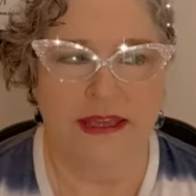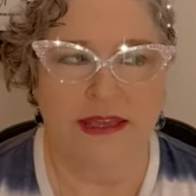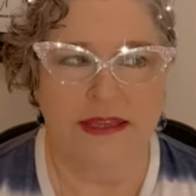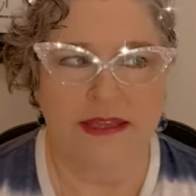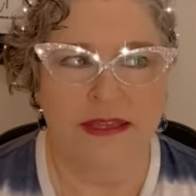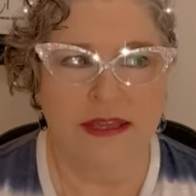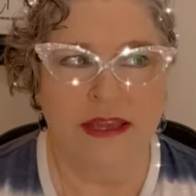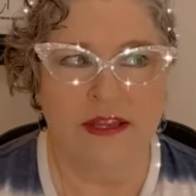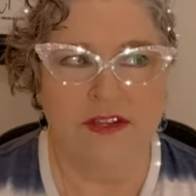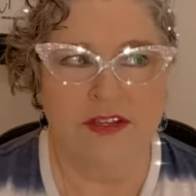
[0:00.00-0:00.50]

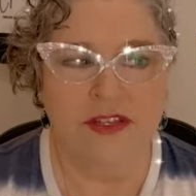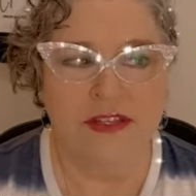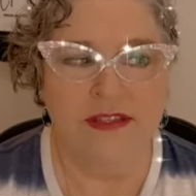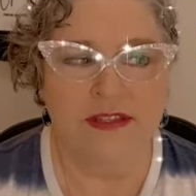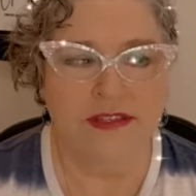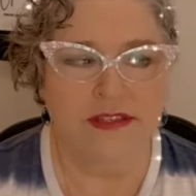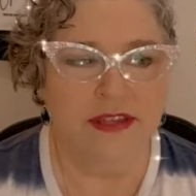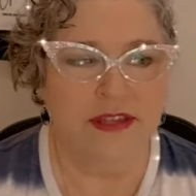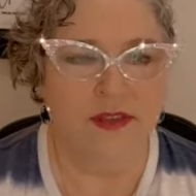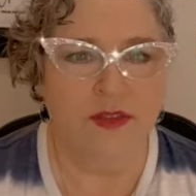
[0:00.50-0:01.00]
not
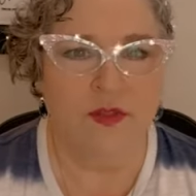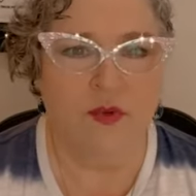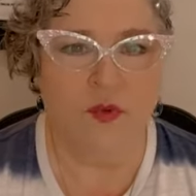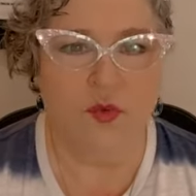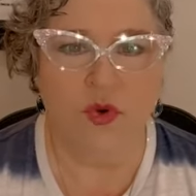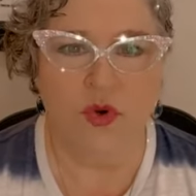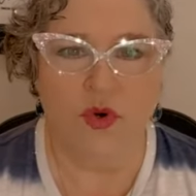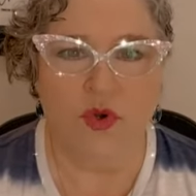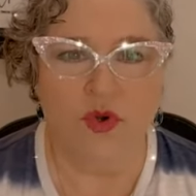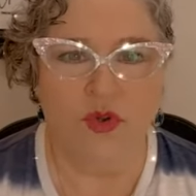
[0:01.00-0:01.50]
just in the
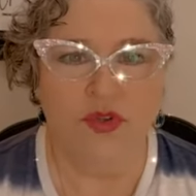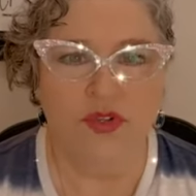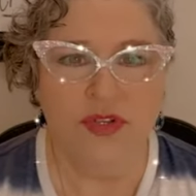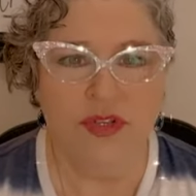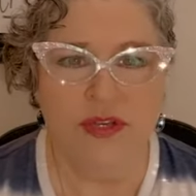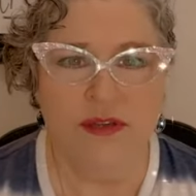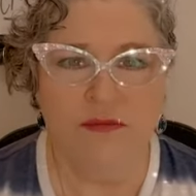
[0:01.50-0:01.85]
world,